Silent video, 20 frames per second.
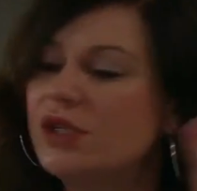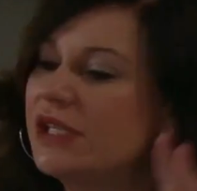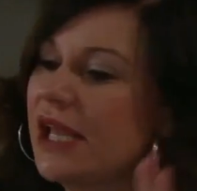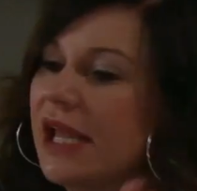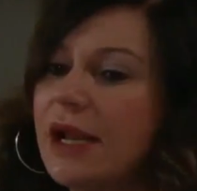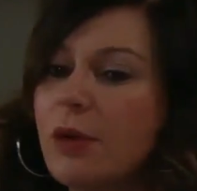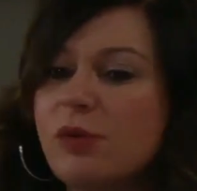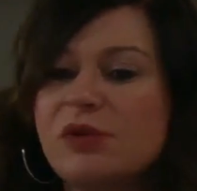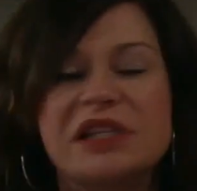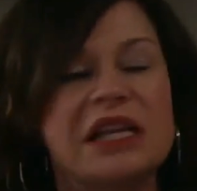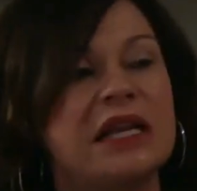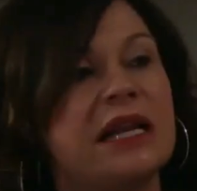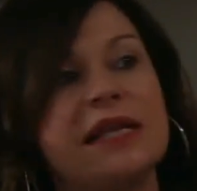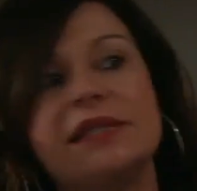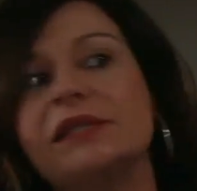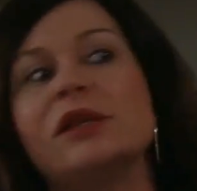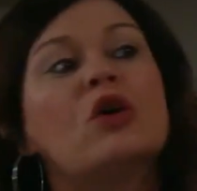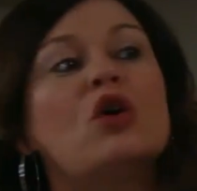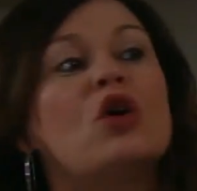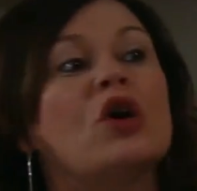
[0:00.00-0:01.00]
said I was to
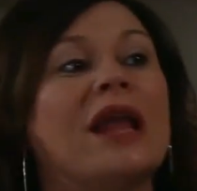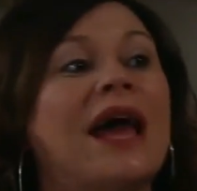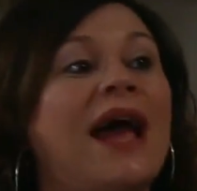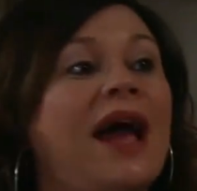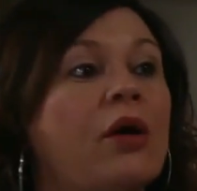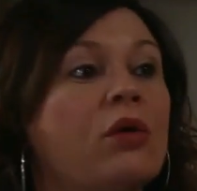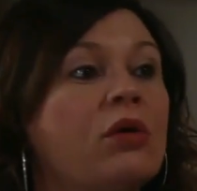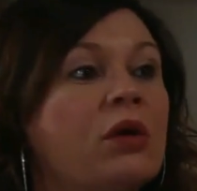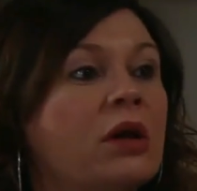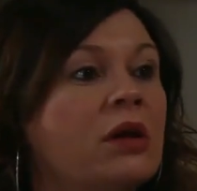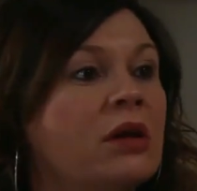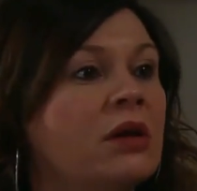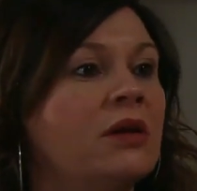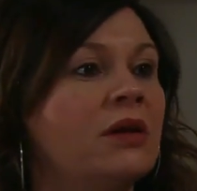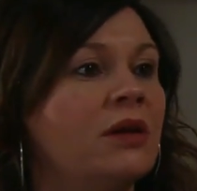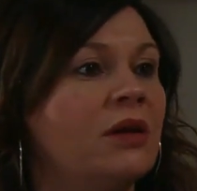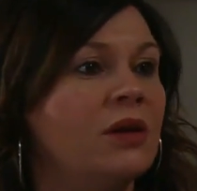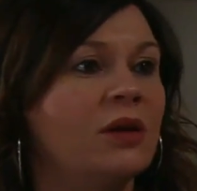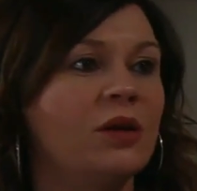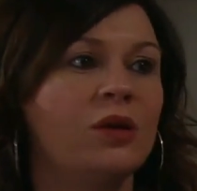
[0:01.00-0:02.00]
let it all out.
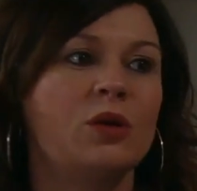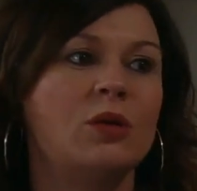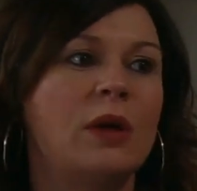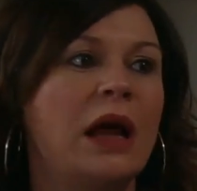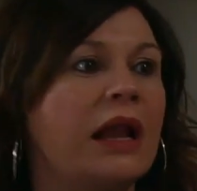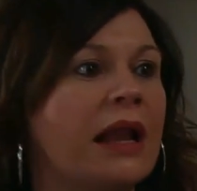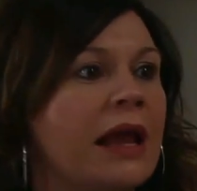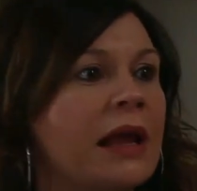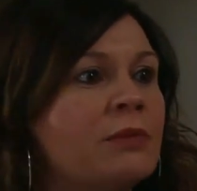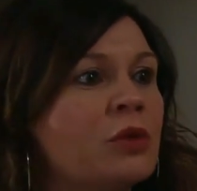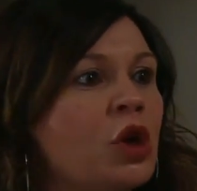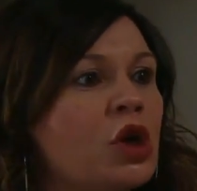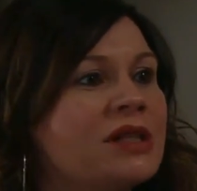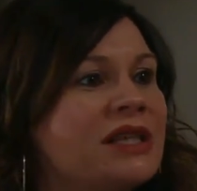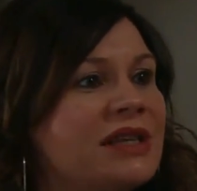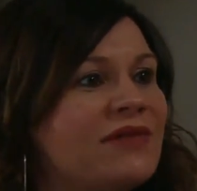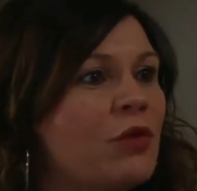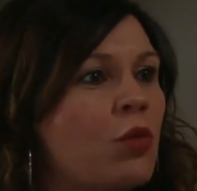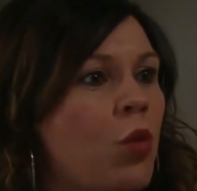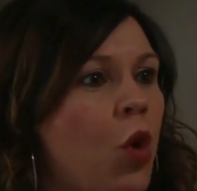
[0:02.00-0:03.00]
Well, I'm not
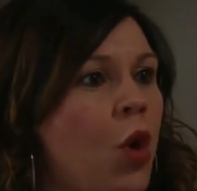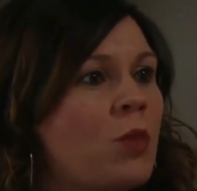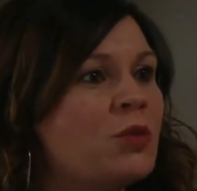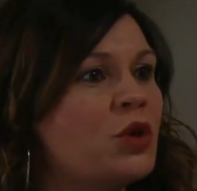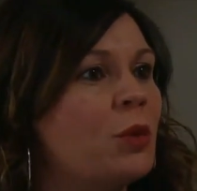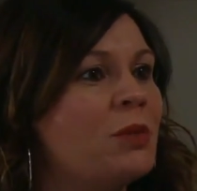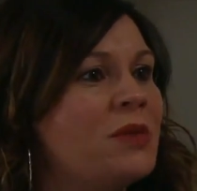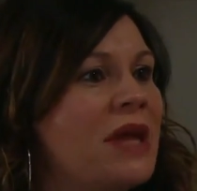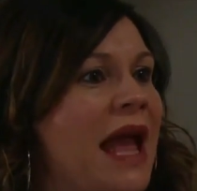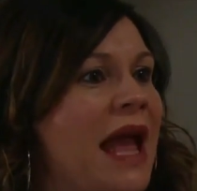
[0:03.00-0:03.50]
even warmed up